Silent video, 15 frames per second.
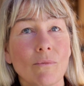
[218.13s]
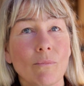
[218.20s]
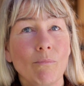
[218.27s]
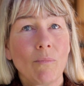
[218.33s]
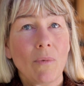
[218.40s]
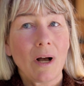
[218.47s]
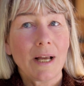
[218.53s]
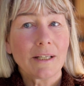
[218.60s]

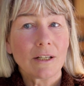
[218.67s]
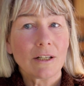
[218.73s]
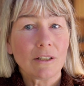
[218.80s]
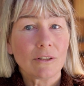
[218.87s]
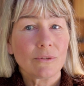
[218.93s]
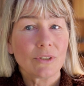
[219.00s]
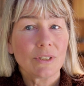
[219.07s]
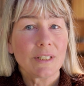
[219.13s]
my
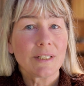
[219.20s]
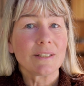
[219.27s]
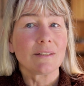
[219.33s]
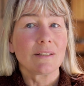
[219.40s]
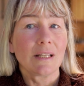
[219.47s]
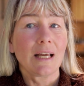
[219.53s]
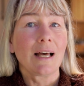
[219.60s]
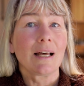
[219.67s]
conclusion
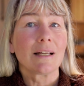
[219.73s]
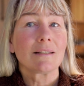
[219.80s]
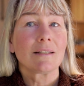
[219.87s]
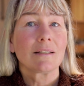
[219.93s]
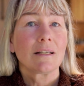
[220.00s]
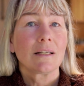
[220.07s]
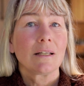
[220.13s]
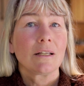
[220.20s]
is
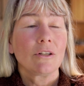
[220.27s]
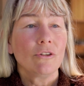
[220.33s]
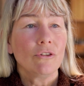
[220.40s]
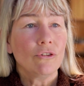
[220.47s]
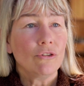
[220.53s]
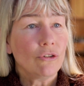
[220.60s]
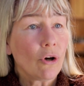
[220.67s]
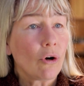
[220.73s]
that
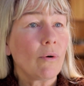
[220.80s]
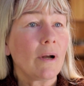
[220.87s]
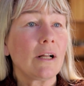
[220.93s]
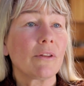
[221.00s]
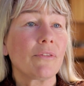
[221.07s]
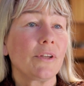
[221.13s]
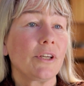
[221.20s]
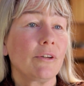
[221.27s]
no
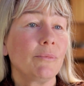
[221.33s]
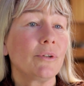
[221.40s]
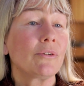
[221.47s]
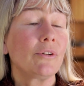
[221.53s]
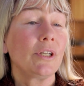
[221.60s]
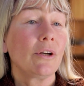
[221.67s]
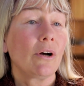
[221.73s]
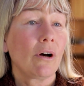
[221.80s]
healthy
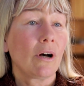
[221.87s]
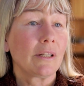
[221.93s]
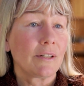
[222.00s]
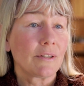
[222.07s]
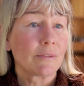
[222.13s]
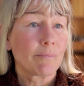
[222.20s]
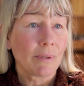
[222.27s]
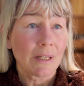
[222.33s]
community on
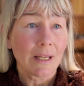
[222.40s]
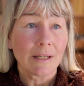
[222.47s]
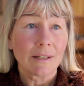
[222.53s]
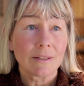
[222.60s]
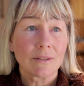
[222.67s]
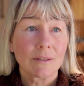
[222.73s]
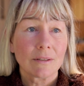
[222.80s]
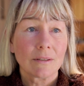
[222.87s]
this
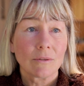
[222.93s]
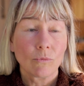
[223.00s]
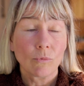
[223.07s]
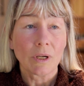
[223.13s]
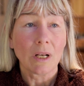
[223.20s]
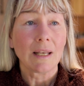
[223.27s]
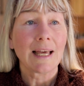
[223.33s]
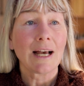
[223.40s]
planet
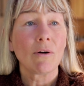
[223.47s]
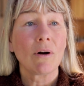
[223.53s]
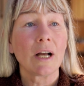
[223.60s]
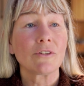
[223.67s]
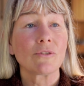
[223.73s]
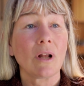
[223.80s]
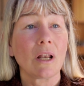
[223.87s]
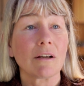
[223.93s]
would allow
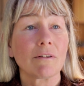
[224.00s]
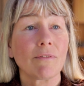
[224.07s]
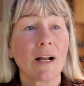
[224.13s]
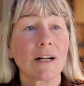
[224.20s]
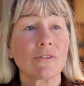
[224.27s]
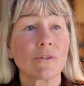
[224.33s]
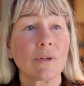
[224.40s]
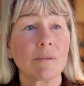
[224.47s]
hydraulic
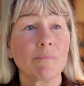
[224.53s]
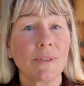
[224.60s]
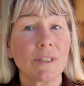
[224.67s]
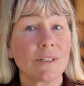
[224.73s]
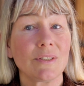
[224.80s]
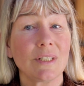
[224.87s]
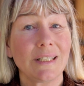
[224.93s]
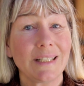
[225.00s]
fracturing
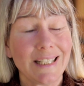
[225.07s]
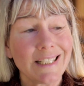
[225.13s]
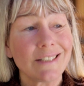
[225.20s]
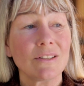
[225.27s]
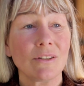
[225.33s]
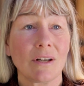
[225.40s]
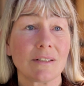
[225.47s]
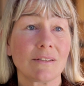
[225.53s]
because it
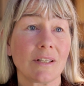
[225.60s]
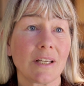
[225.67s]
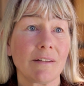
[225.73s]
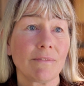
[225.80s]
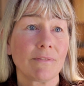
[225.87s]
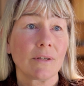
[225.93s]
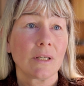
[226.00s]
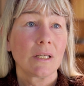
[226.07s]
is not
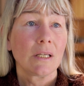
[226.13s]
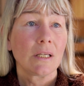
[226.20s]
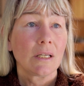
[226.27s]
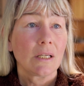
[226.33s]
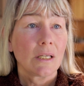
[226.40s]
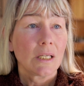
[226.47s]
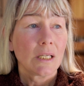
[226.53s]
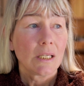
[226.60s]
safe.
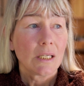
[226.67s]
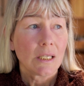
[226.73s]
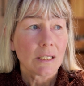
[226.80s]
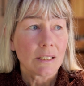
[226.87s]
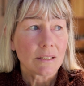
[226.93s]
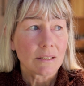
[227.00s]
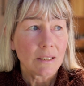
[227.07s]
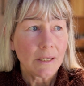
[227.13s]

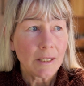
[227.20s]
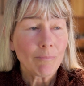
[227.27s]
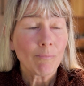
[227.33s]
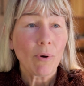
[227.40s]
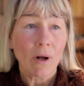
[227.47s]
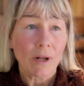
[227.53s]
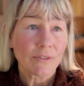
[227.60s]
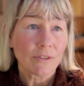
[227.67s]
It is
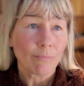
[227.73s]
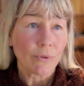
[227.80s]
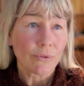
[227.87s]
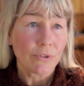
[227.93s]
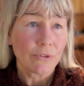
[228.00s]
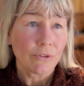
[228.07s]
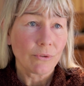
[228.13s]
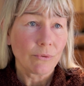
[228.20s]
impossible
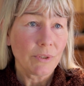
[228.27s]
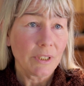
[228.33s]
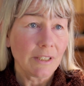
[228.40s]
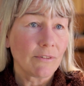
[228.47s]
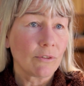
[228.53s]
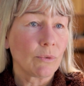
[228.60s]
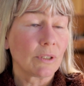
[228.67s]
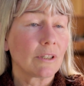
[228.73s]
to do,
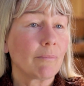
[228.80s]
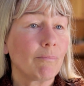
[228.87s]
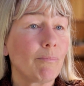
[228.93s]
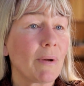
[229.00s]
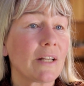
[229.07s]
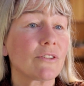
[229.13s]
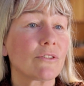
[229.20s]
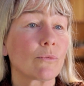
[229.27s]
even with the
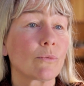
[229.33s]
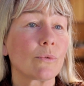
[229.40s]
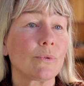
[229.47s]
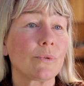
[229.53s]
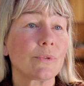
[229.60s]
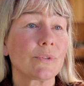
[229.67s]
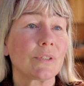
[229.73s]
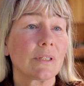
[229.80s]
best
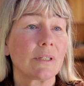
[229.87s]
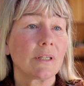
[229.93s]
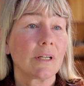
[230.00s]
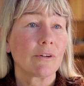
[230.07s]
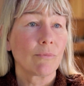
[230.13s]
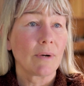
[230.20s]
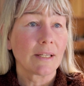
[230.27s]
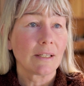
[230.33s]
rules
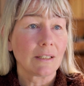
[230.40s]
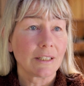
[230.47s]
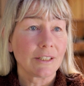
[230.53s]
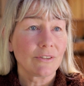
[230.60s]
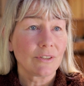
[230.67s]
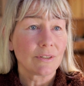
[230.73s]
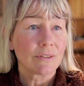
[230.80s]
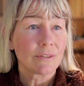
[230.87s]
and
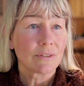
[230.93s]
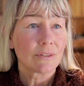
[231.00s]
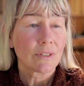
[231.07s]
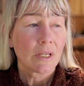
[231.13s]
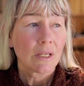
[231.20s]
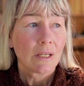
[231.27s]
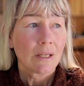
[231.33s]
regulations.